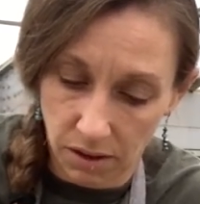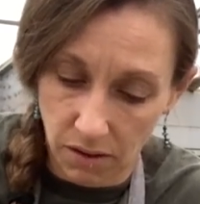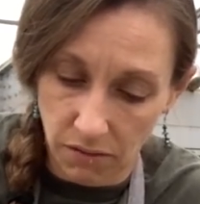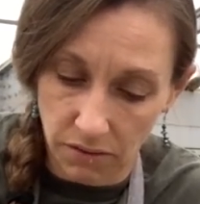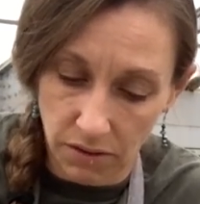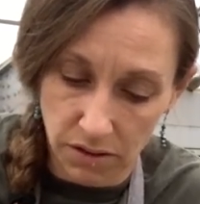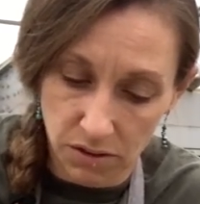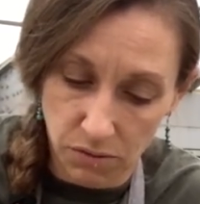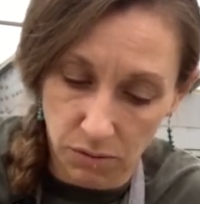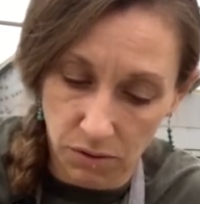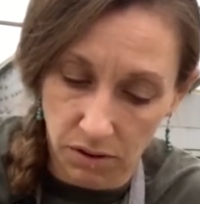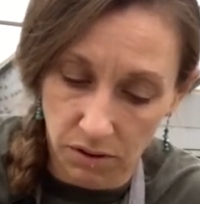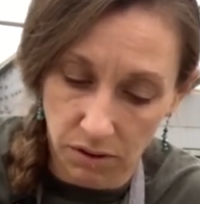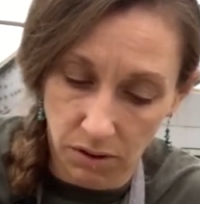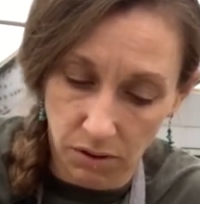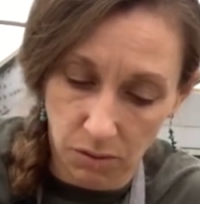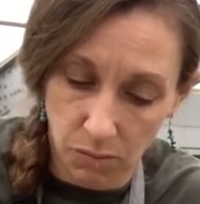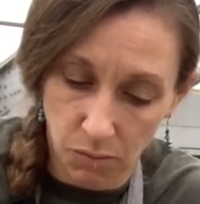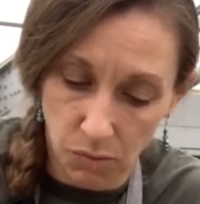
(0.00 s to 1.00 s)
This one a
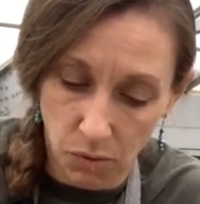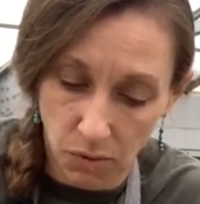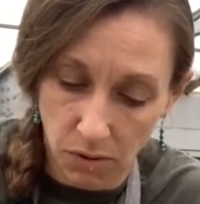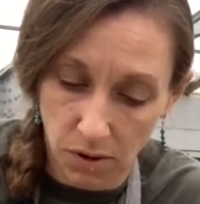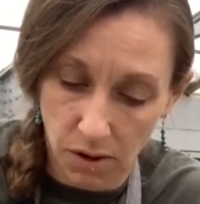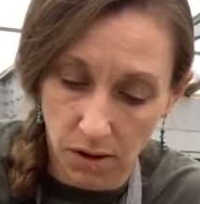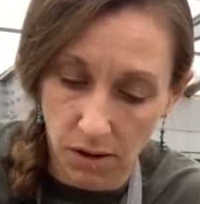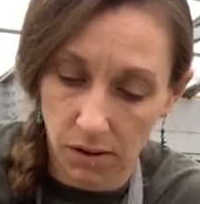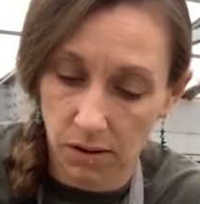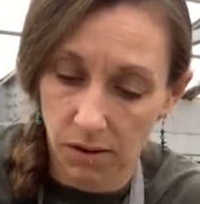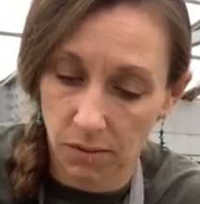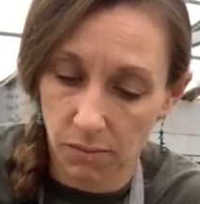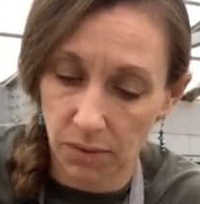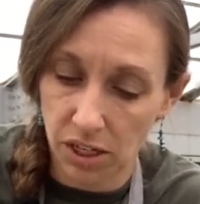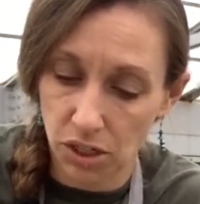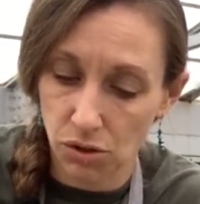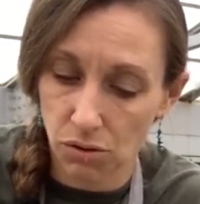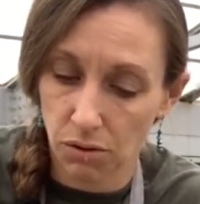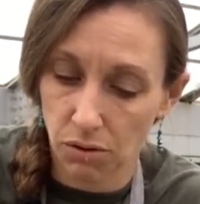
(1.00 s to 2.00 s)
little more.
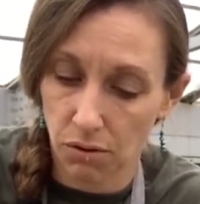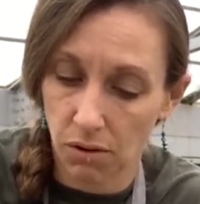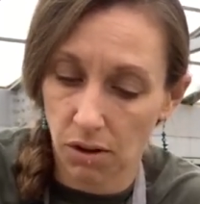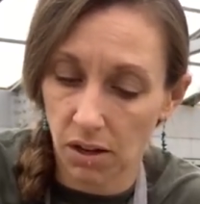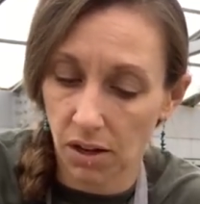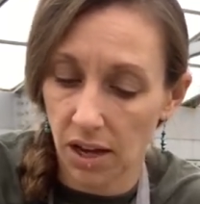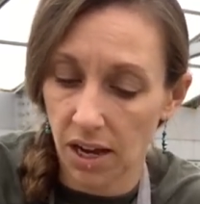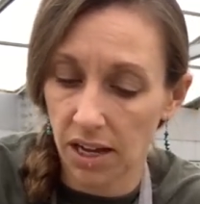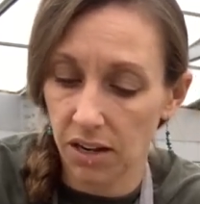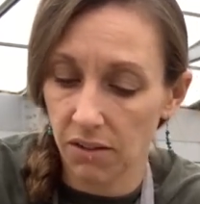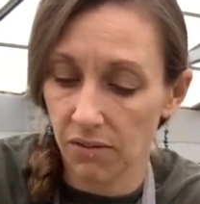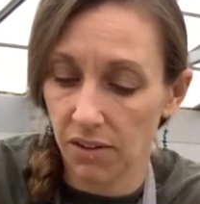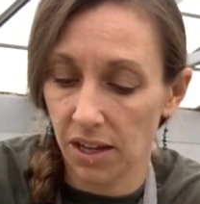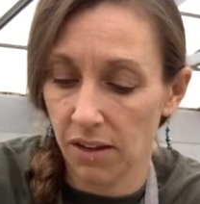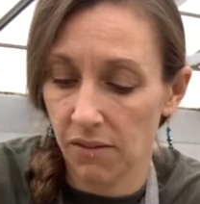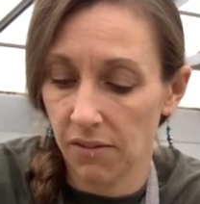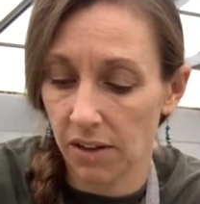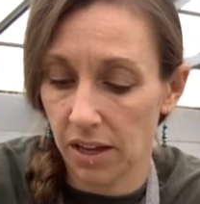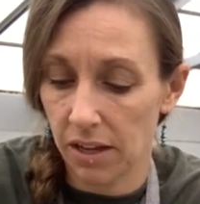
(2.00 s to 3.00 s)
Make sure they're all kind of
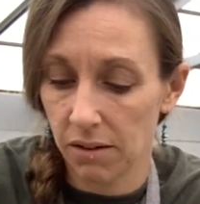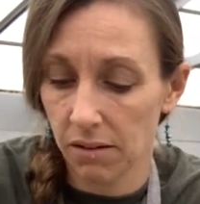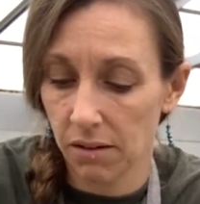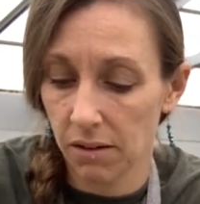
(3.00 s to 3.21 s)
even.